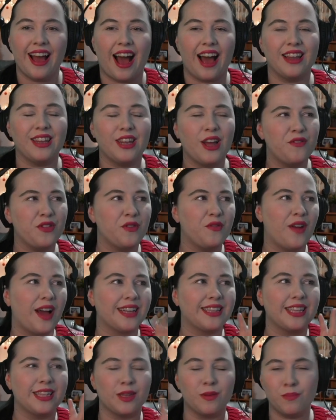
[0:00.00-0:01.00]
I love the
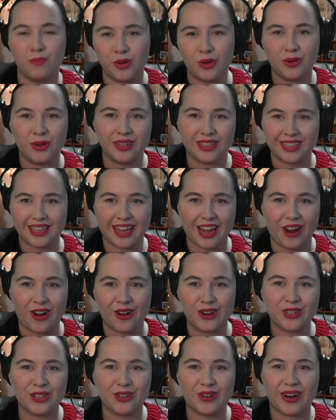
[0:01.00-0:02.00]
fact that the moon is a
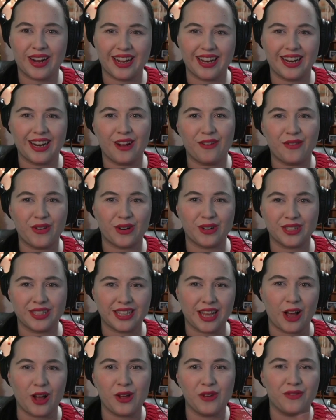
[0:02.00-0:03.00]
character in and of
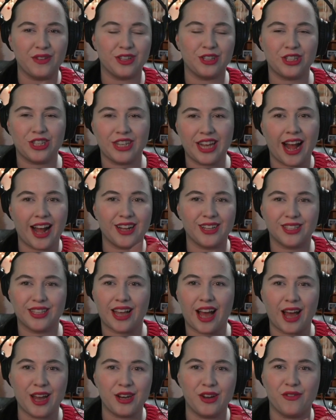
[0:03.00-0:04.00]
herself and she has
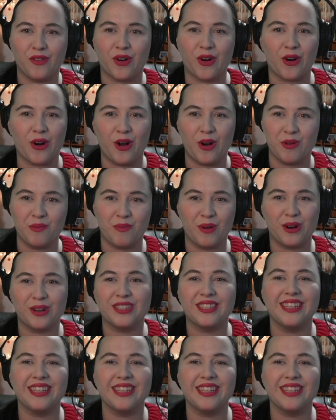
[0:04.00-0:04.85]
kind of her own